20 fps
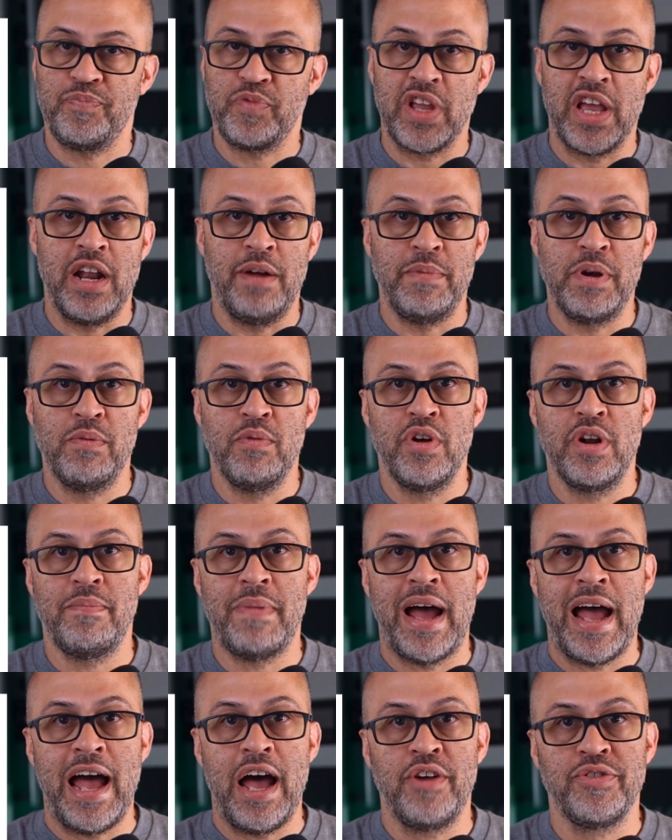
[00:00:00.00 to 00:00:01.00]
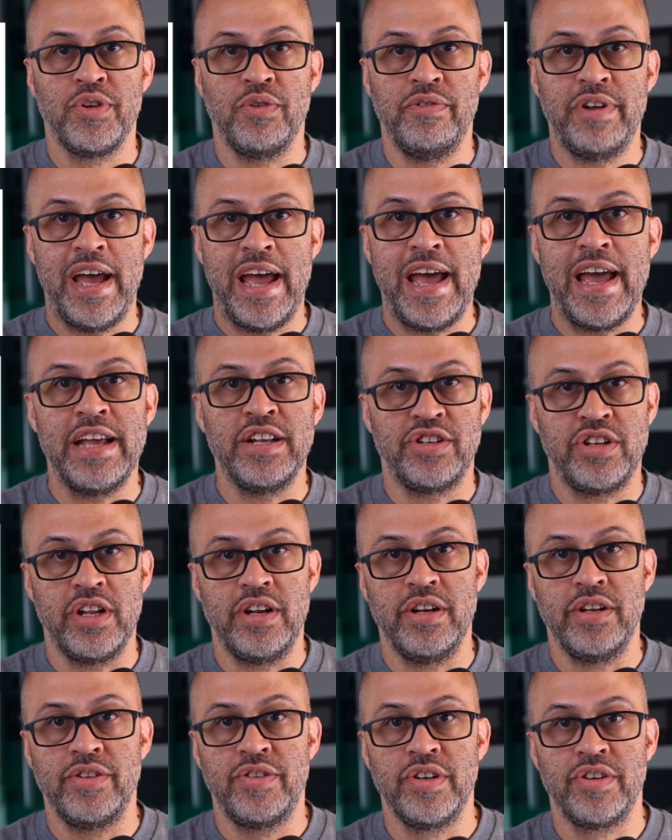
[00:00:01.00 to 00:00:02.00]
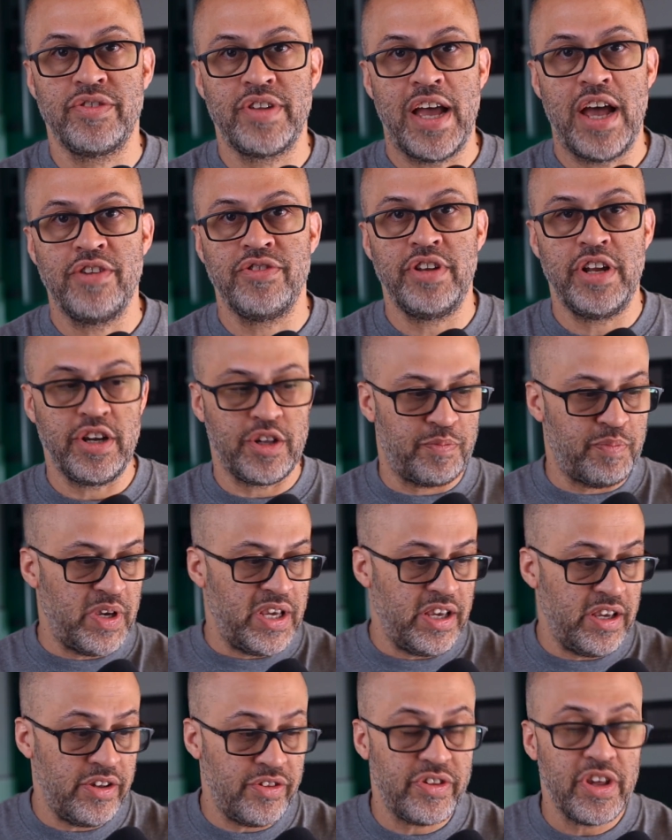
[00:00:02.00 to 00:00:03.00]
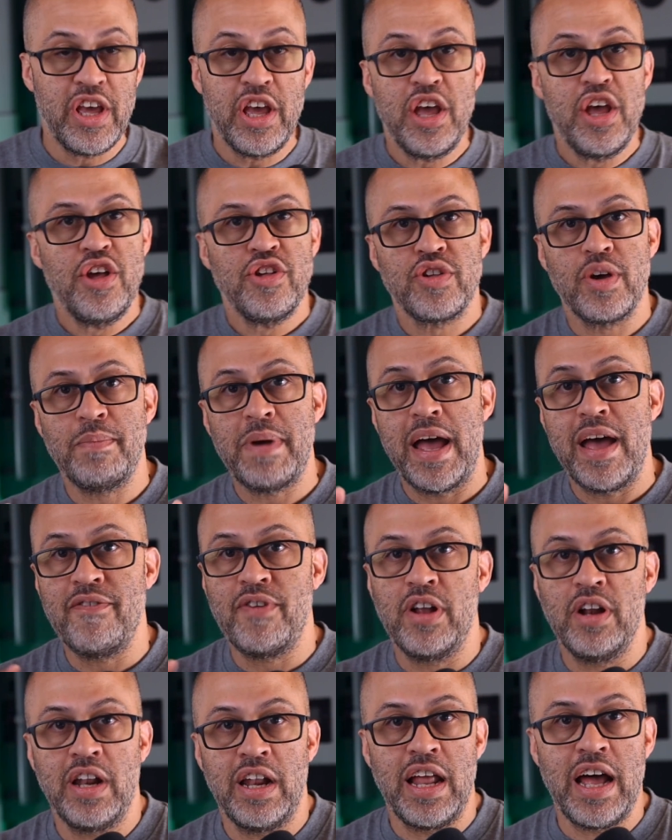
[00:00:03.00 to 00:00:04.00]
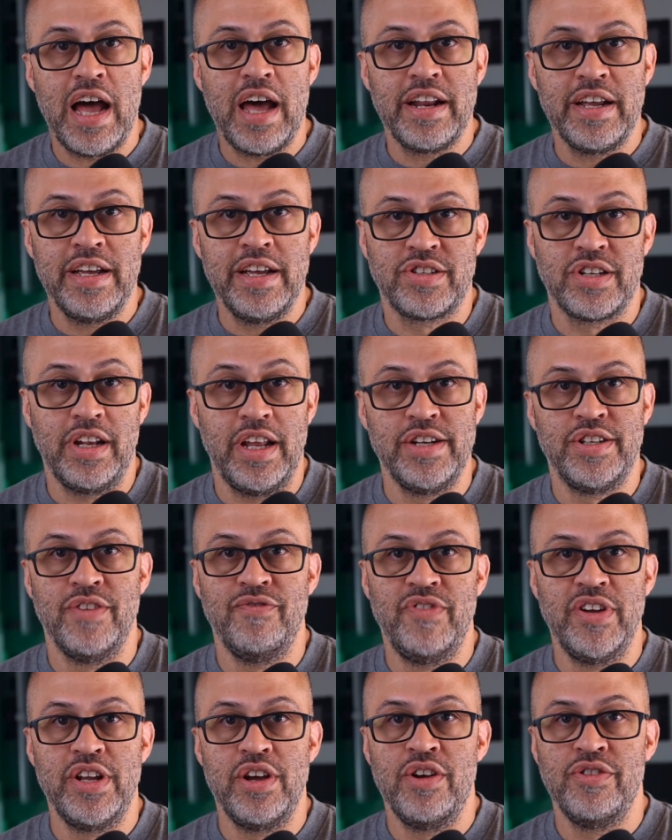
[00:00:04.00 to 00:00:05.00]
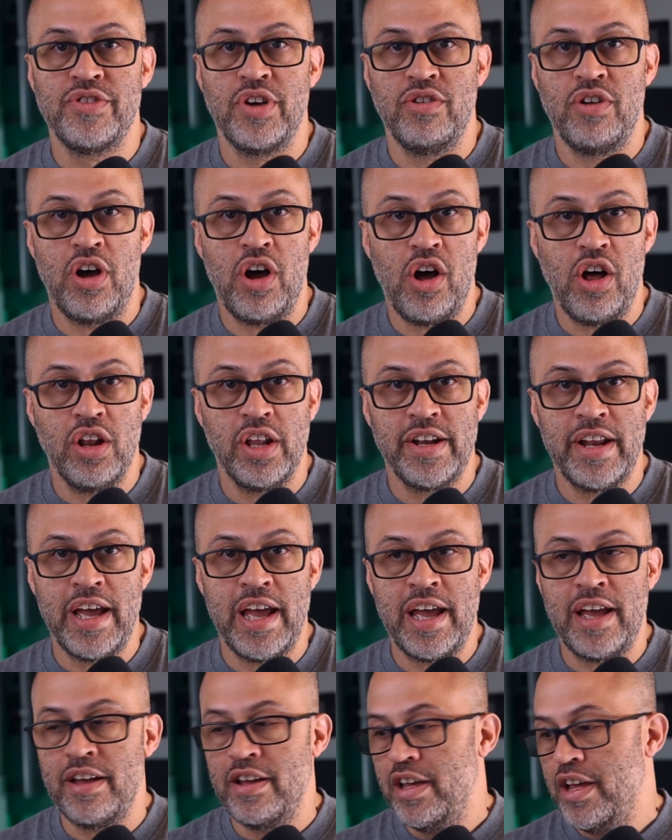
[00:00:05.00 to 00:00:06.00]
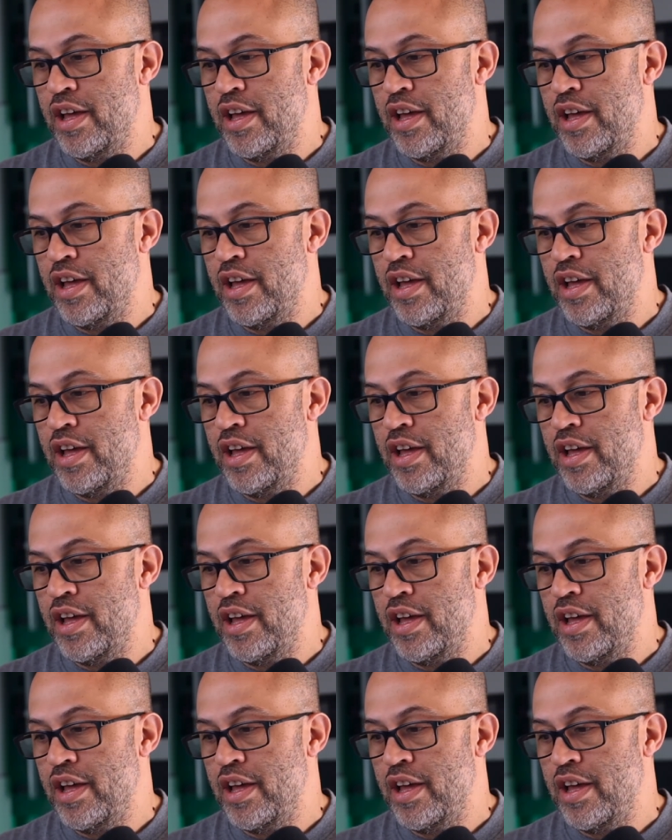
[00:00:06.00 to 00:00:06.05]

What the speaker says: And I'm going to be running my house on that instead of the 6000 XPs. So I'm going to have a lot of installation videos on all of that.